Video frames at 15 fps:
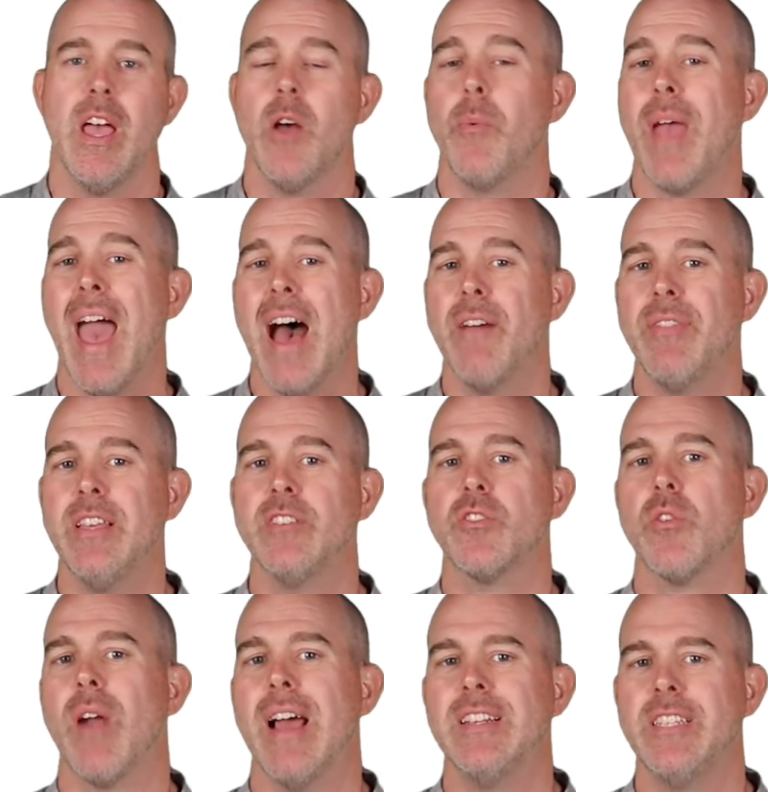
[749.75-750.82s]
We have these
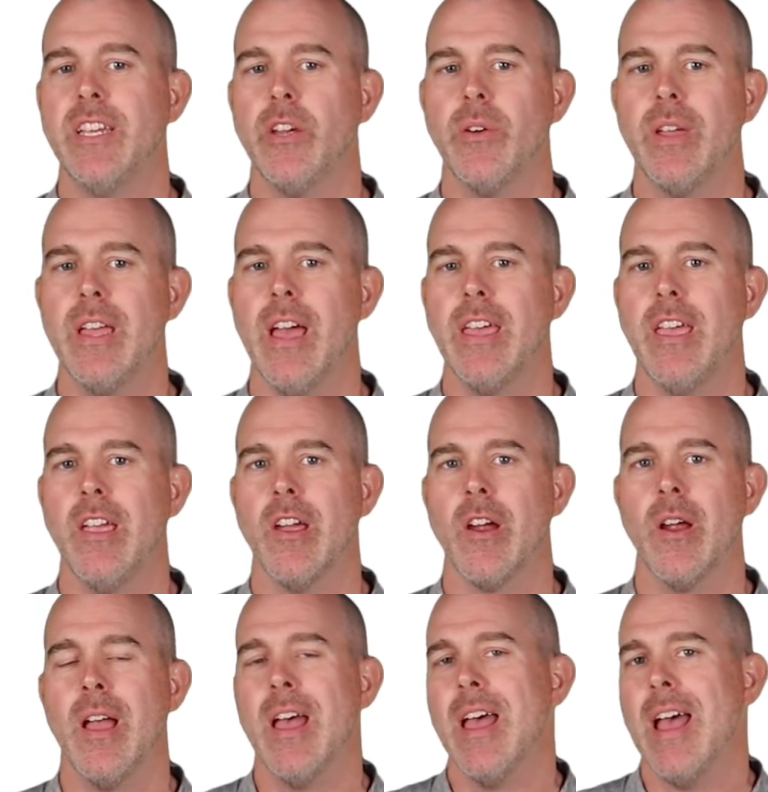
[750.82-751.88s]
criteria
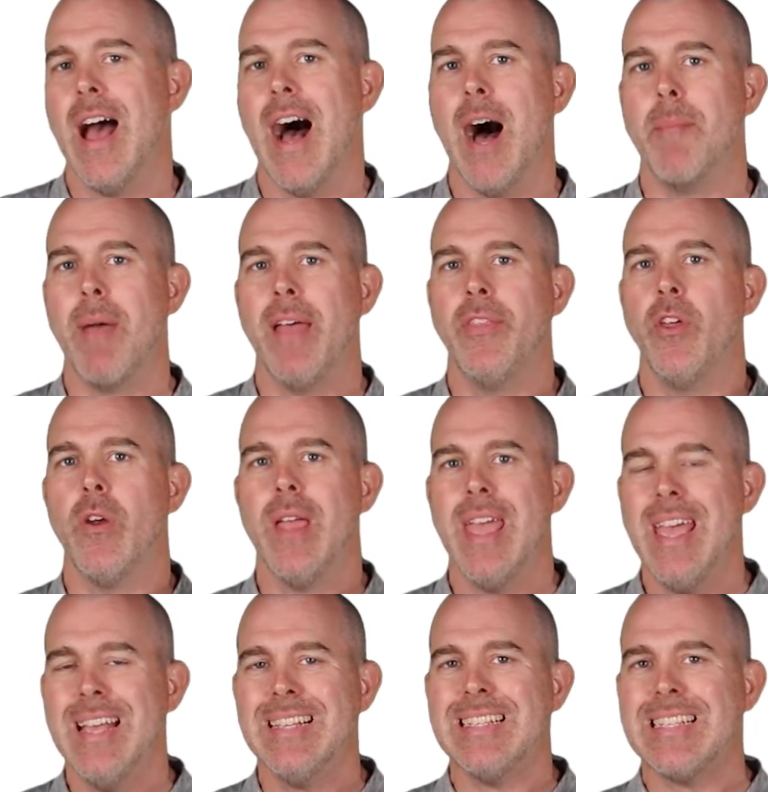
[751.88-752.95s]
here, um, and there
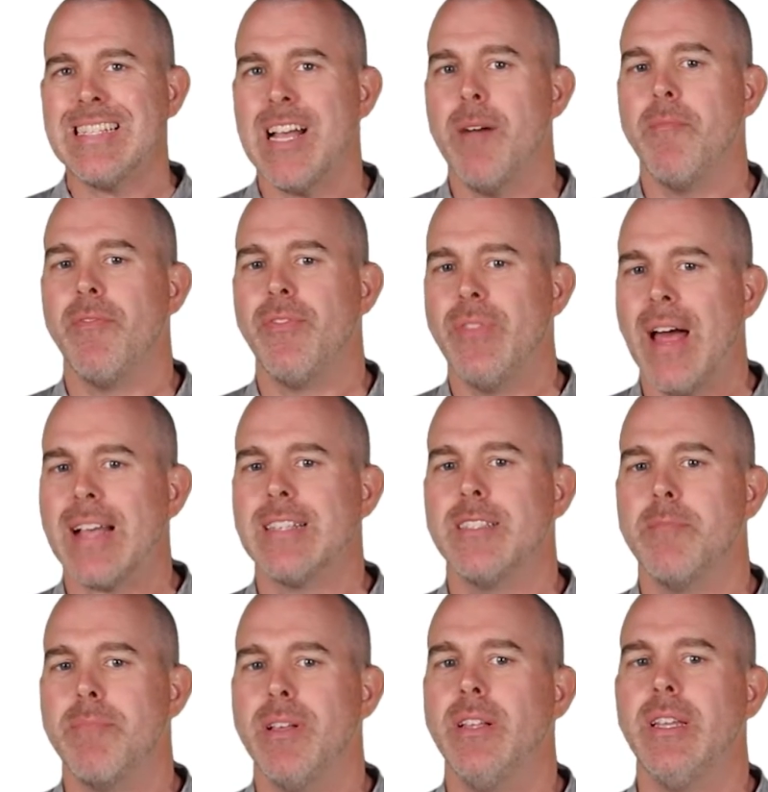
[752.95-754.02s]
is some
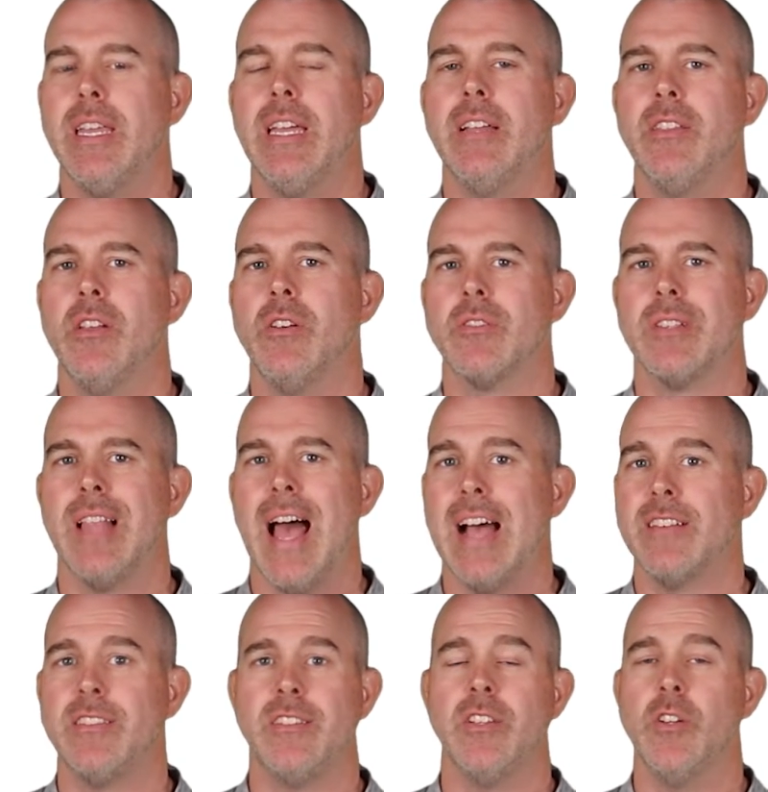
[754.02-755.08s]
flexibility in those
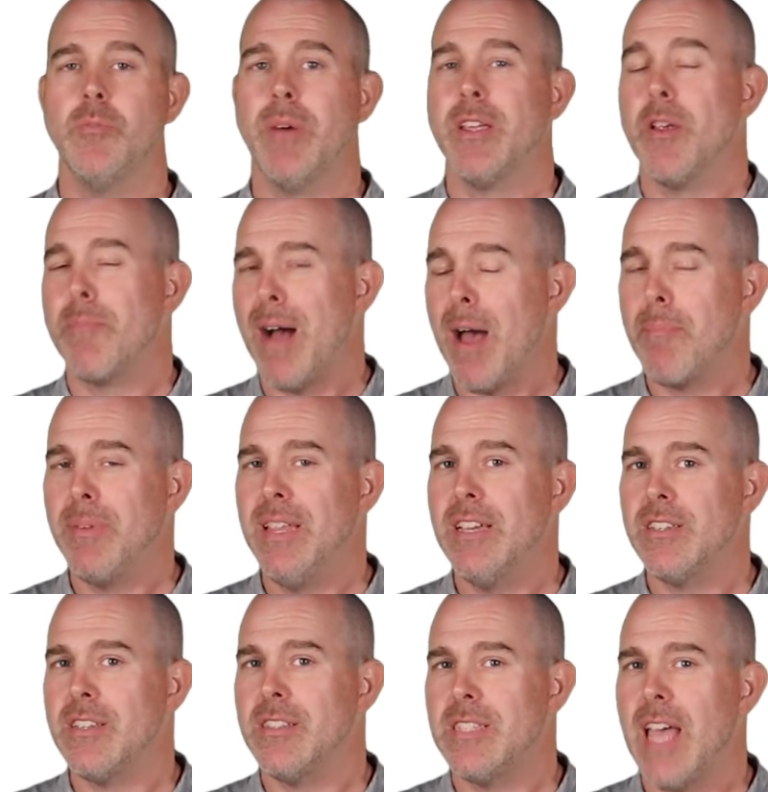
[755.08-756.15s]
last two, but your
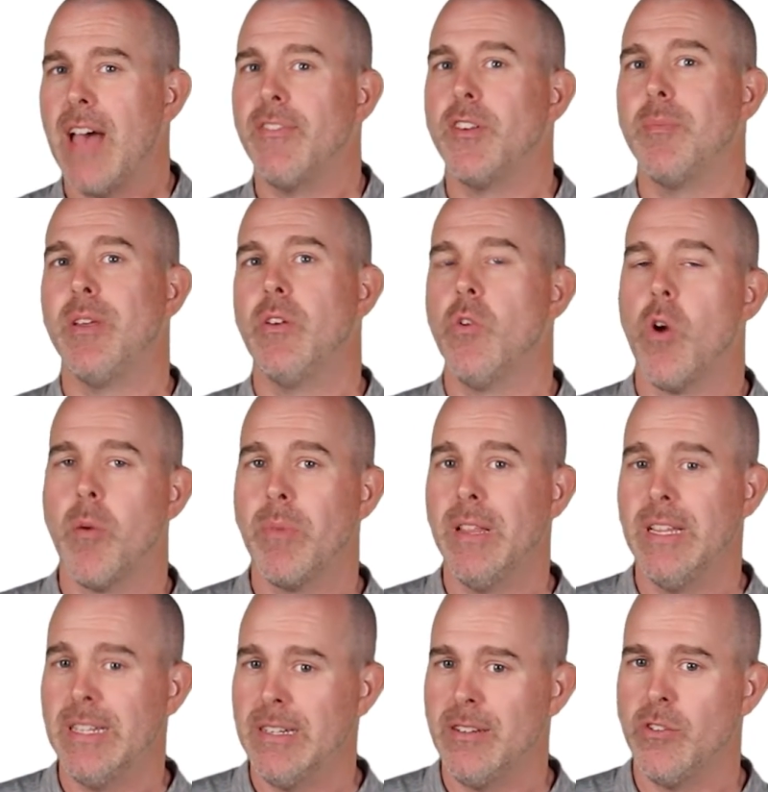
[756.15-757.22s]
populations have to be
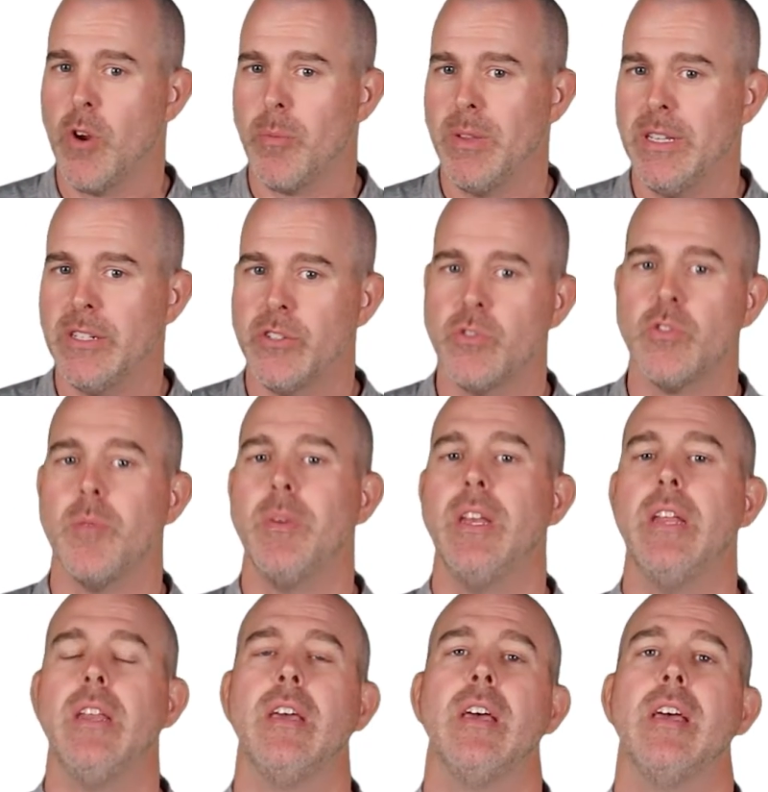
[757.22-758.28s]
normally, normally
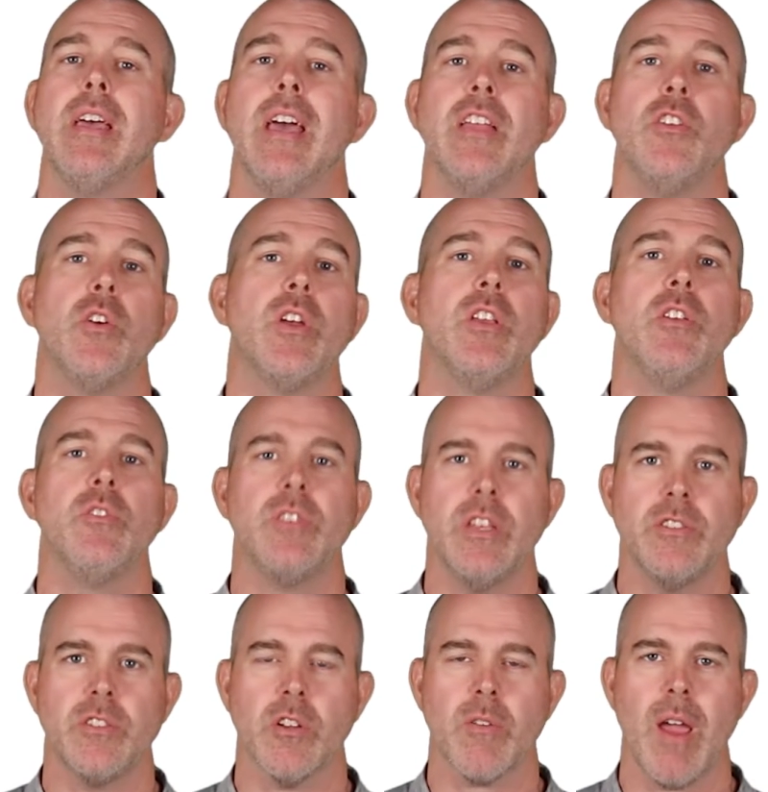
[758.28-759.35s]
distributed, and you can use
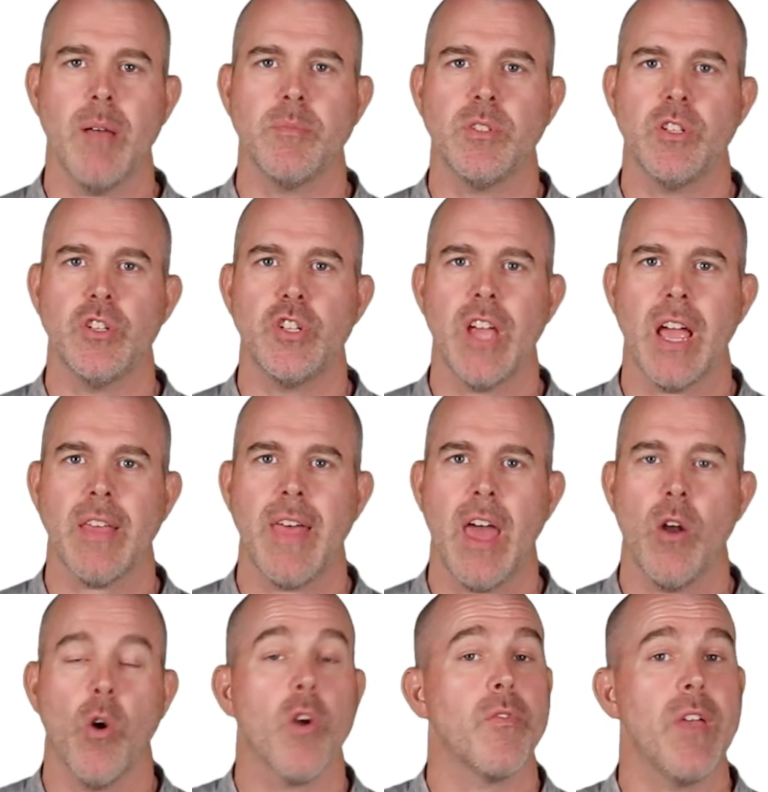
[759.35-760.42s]
histograms to check
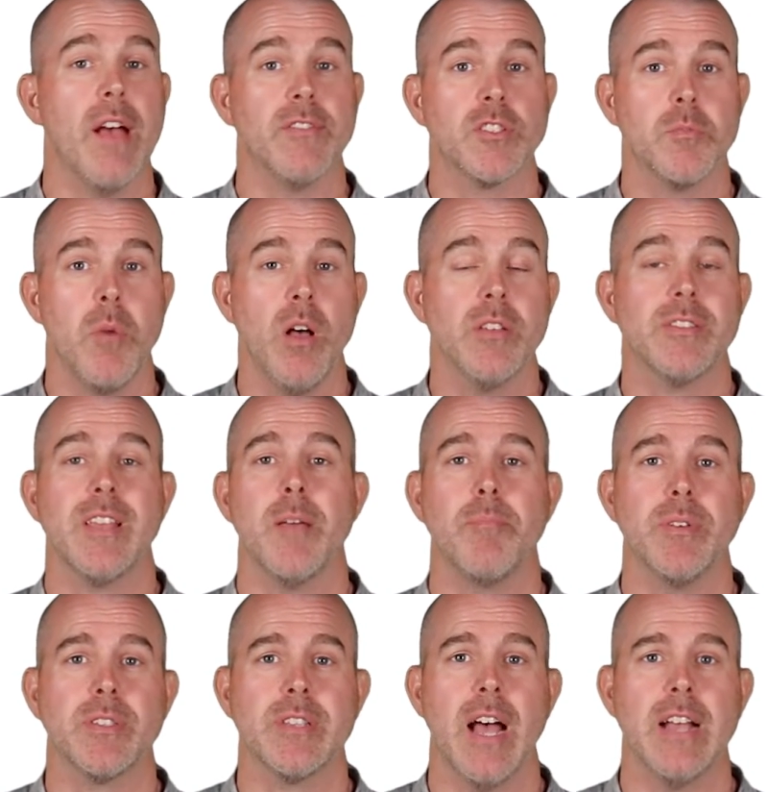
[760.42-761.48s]
that, or if you have small
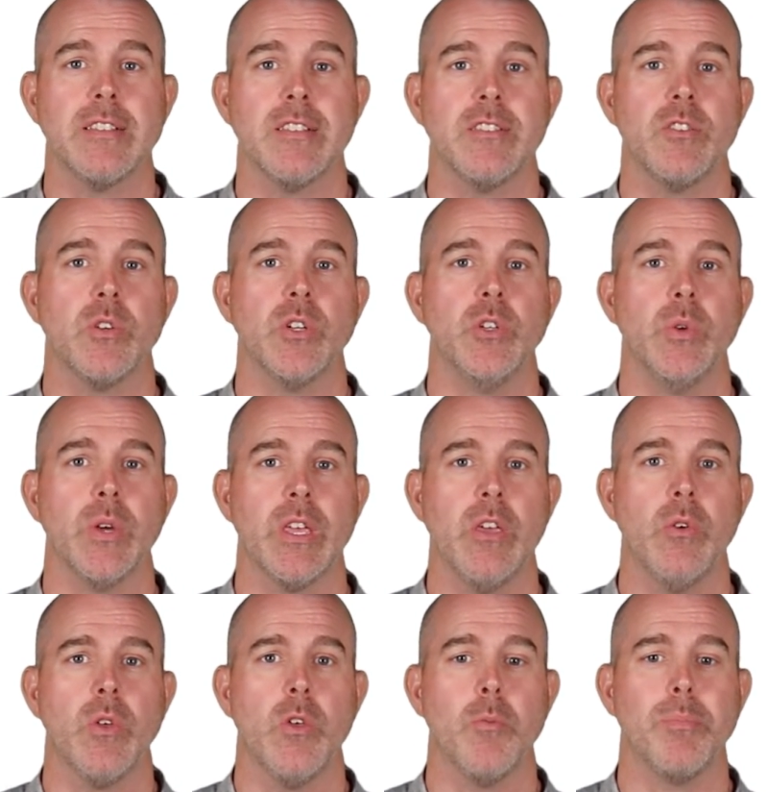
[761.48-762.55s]
sample sizes, you can do a
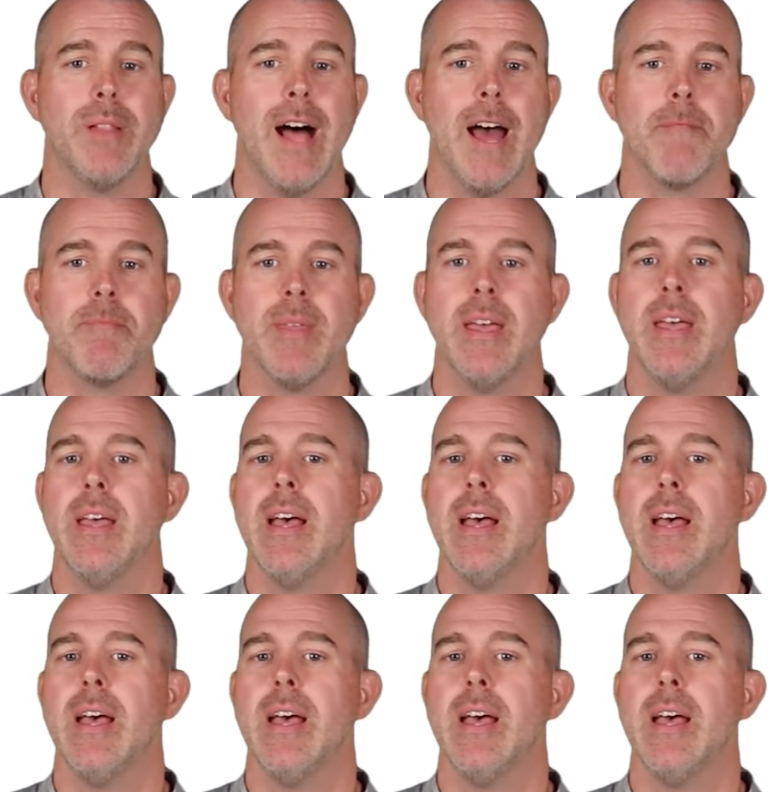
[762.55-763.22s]
QQ plot.